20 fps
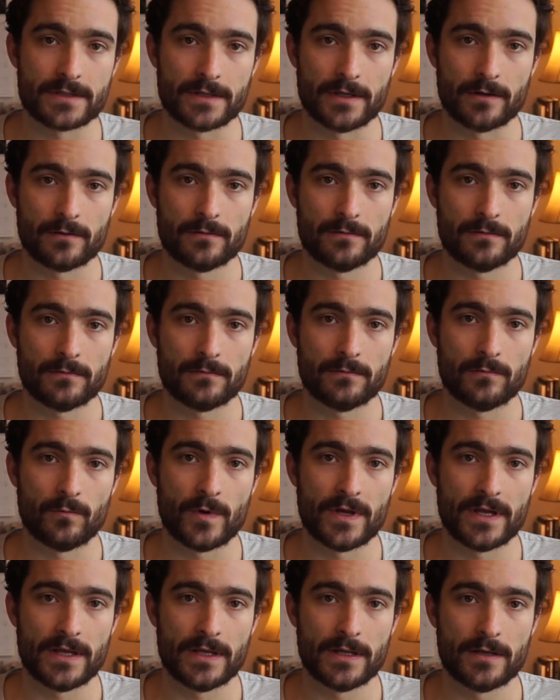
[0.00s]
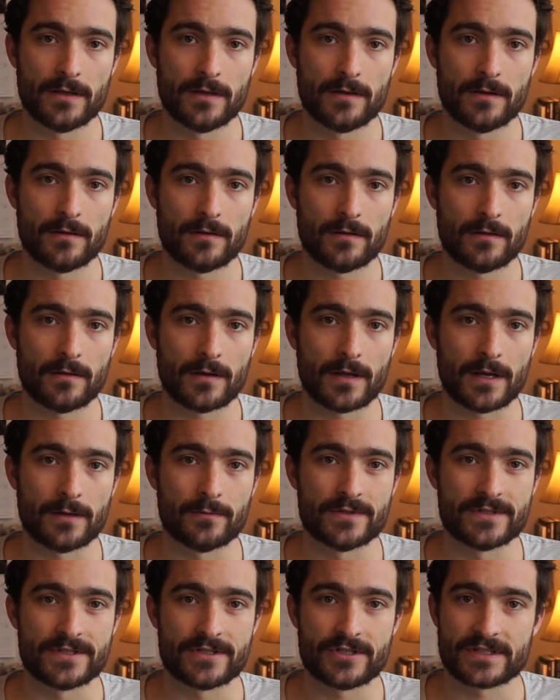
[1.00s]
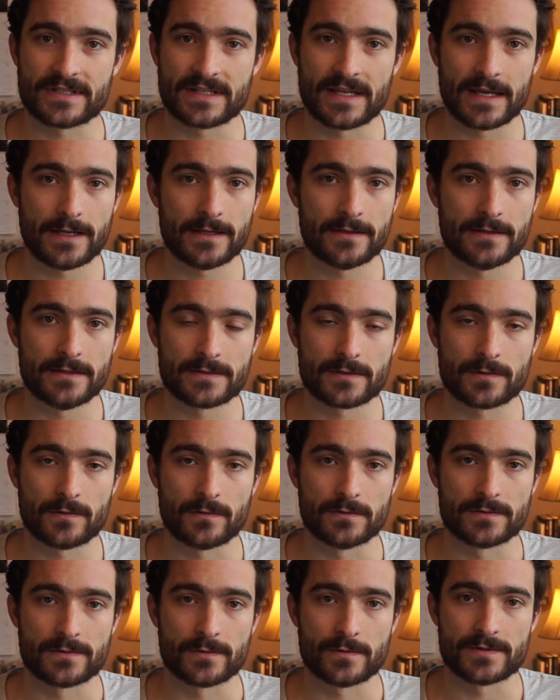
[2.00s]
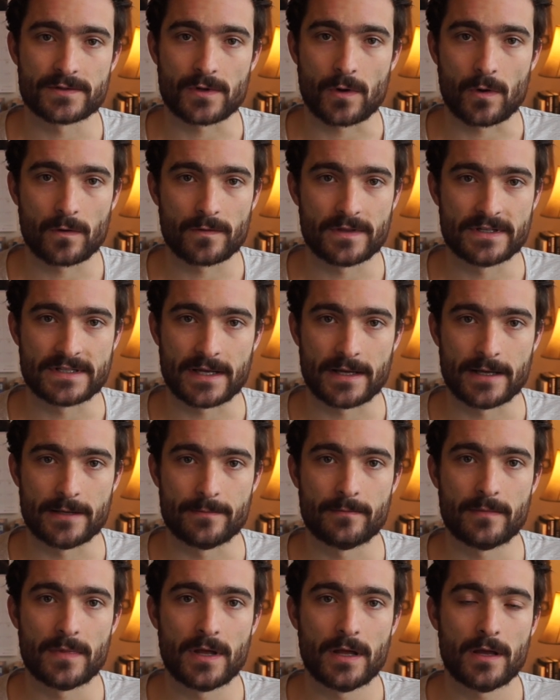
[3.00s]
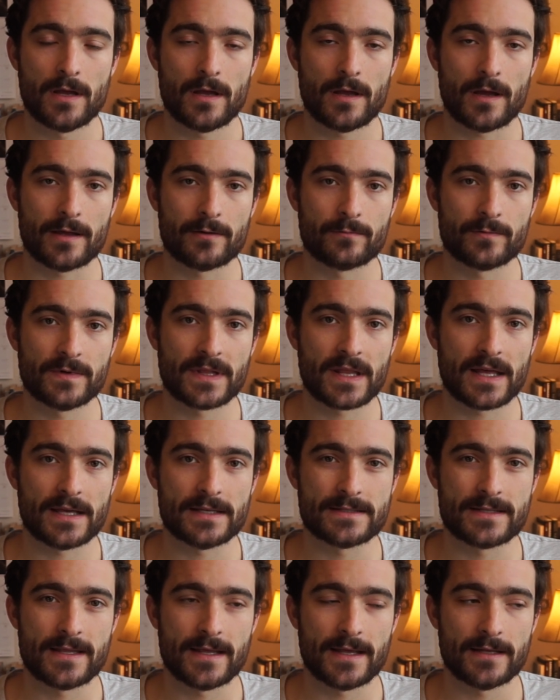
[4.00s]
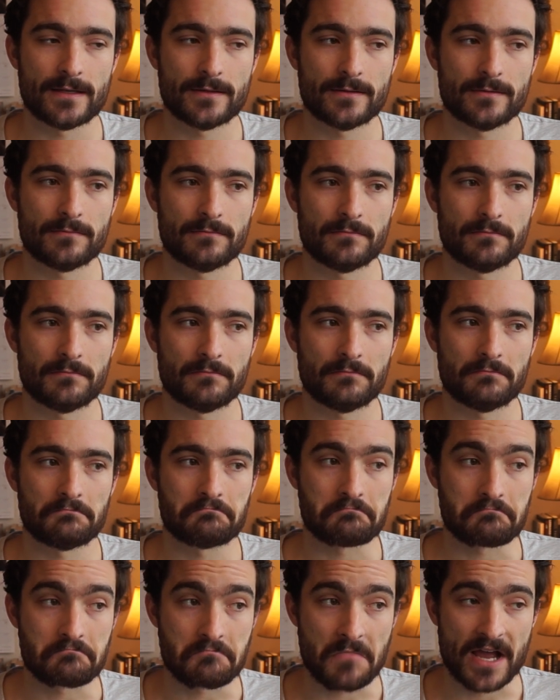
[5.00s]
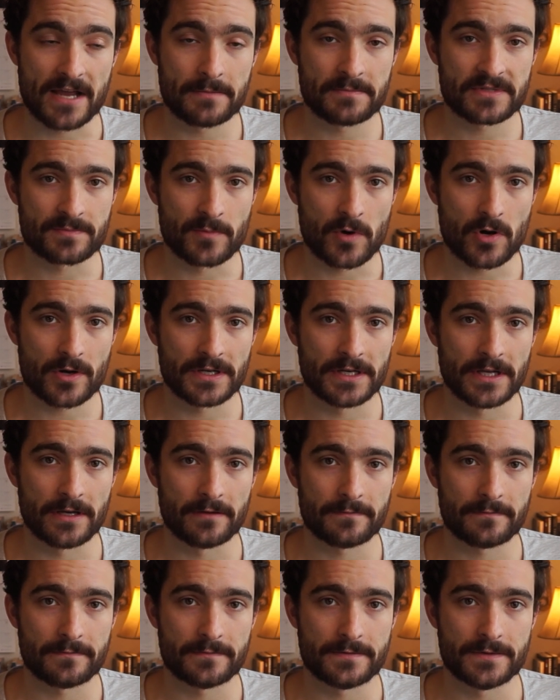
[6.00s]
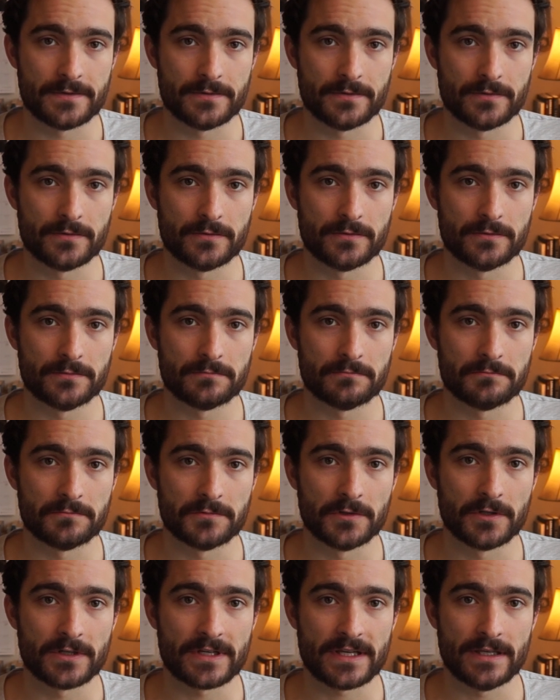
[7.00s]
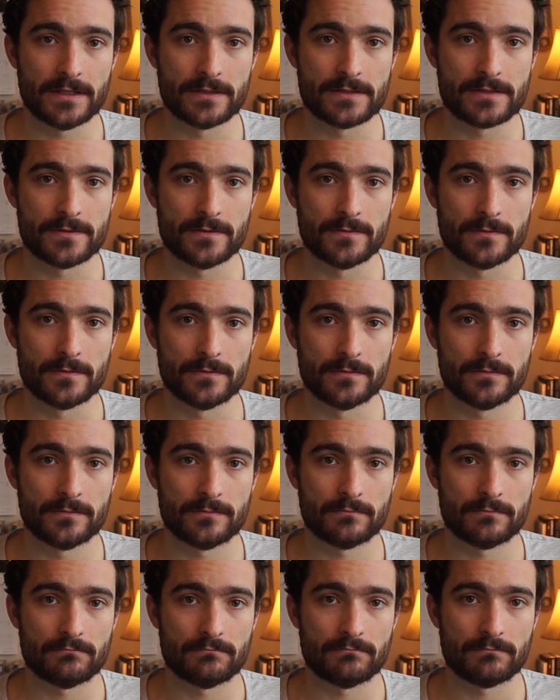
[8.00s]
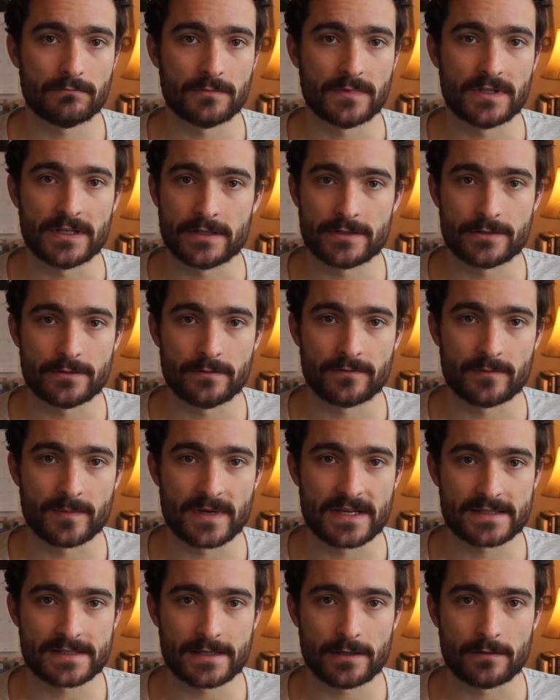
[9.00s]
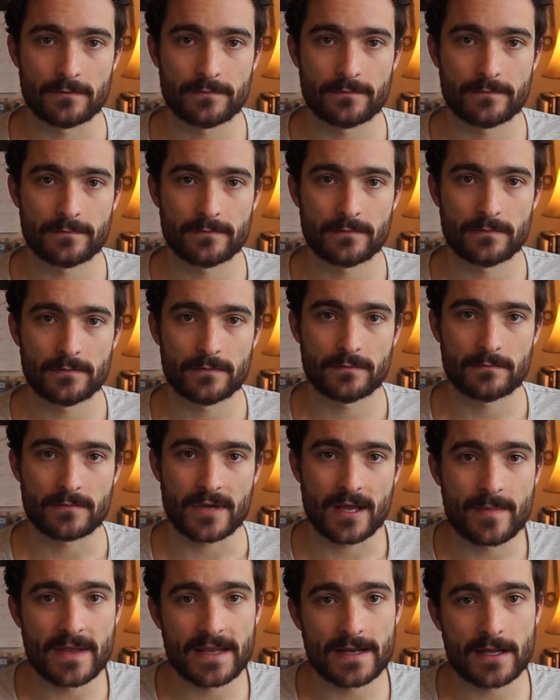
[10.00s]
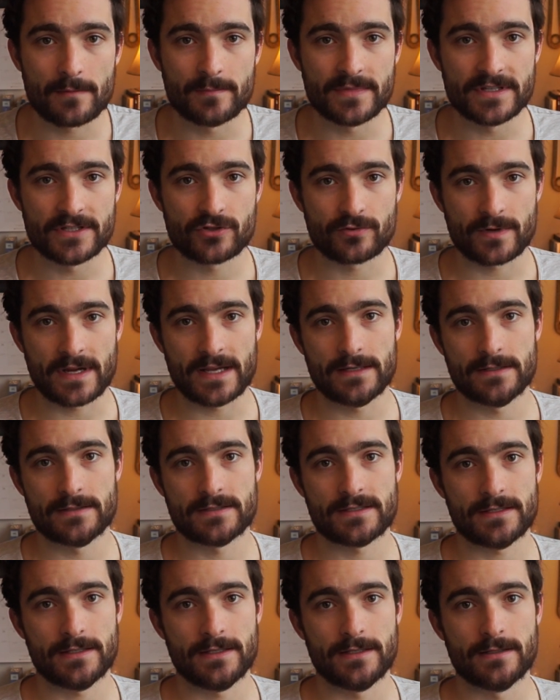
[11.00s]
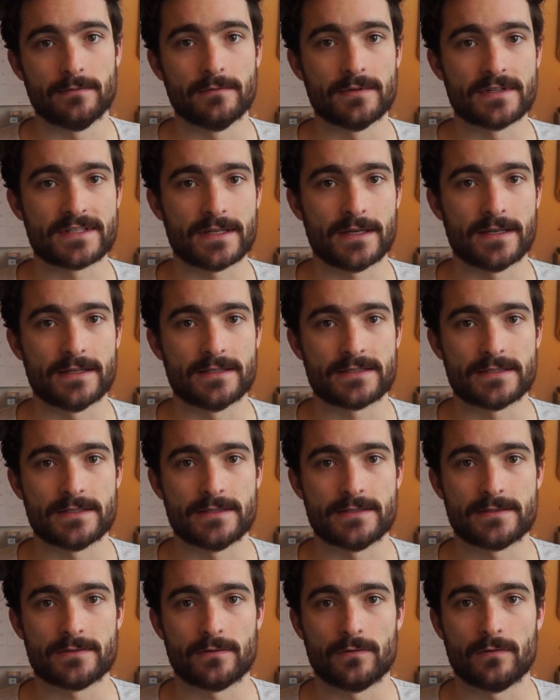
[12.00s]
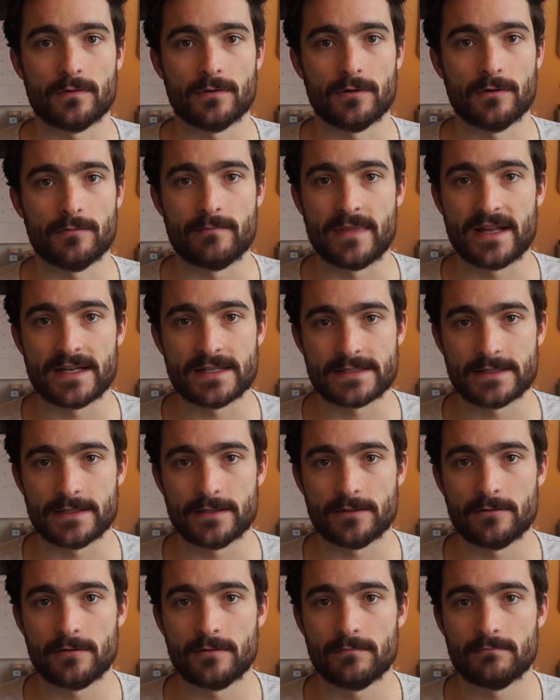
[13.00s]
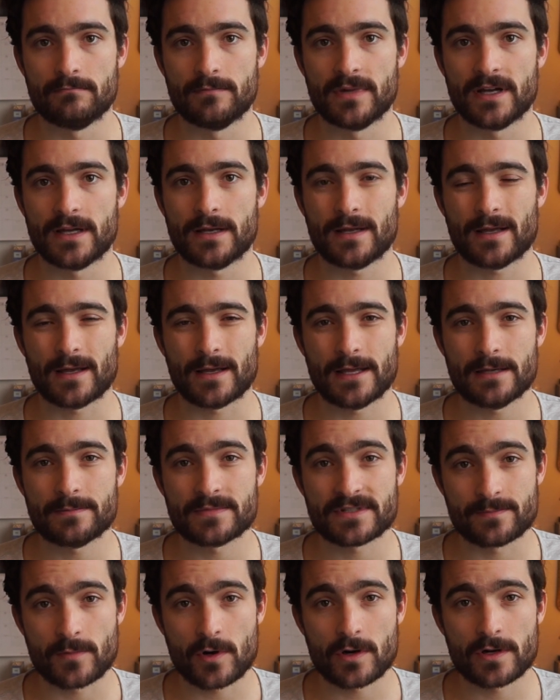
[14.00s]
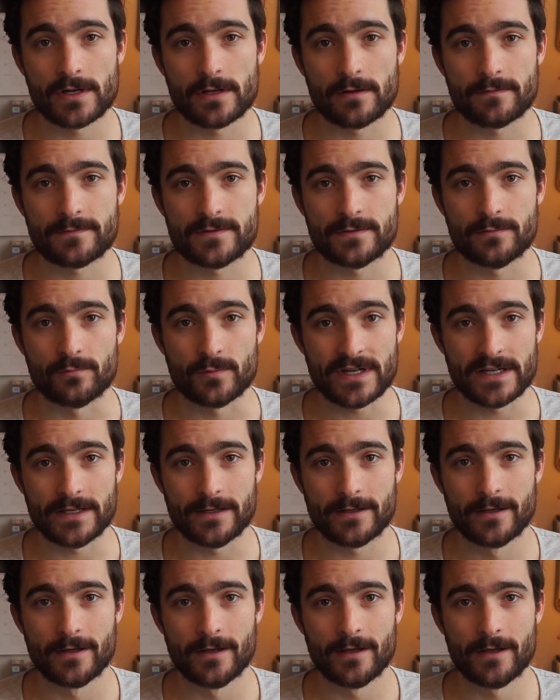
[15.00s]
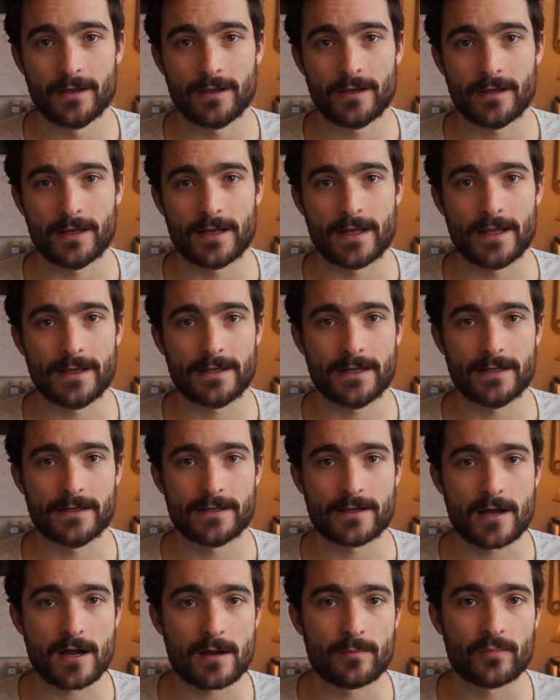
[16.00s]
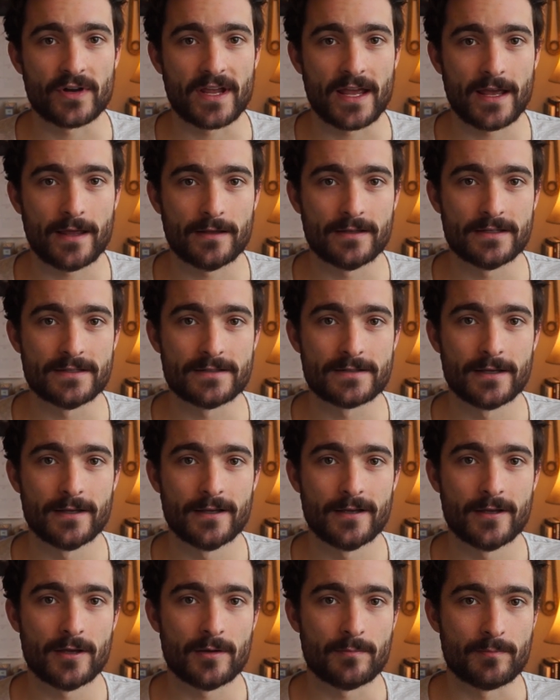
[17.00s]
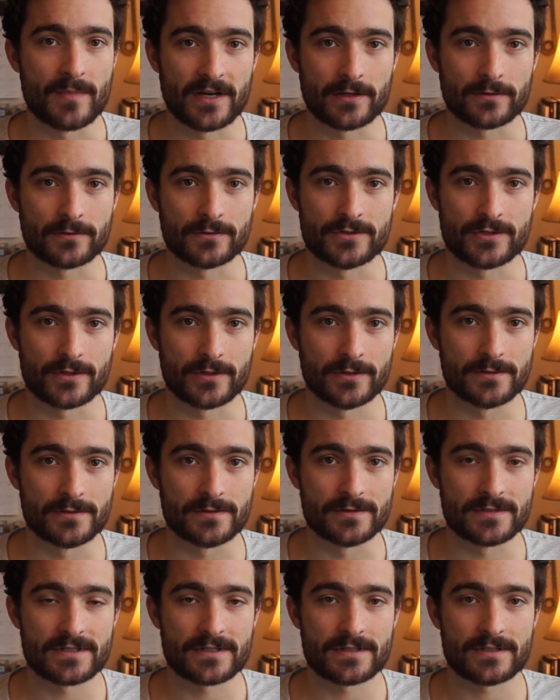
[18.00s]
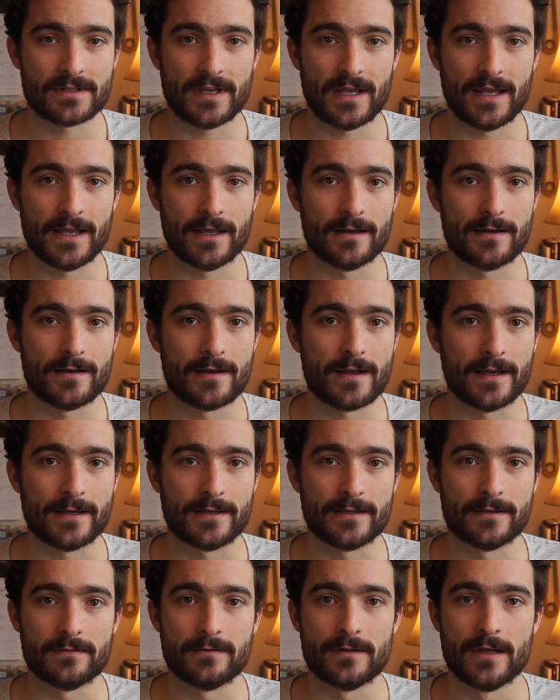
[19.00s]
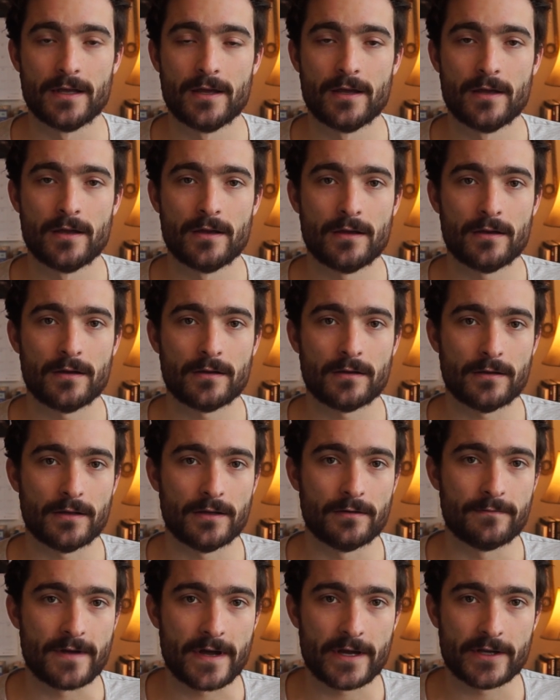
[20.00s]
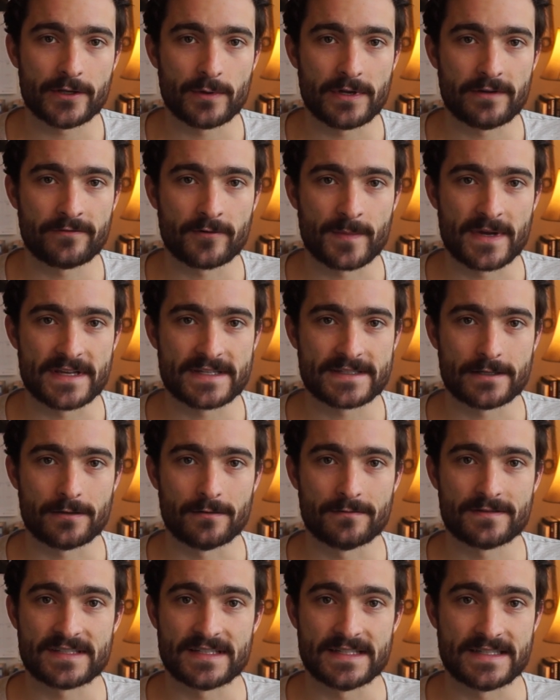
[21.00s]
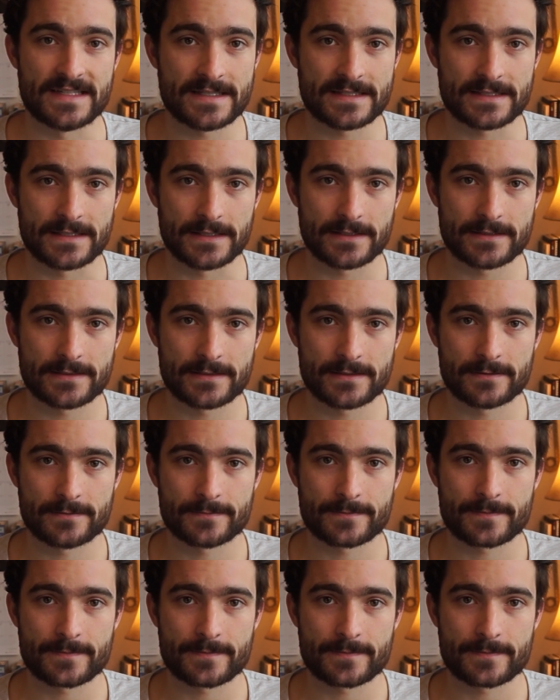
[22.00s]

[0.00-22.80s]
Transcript: ago, when I was just getting these cold sores all the time, I realized that I'm smart enough to look into the issue for myself. I may not be trained in the sciences or medicine, but I am smart enough to read, and I can comprehend medical journals, and I can evaluate for myself statistics.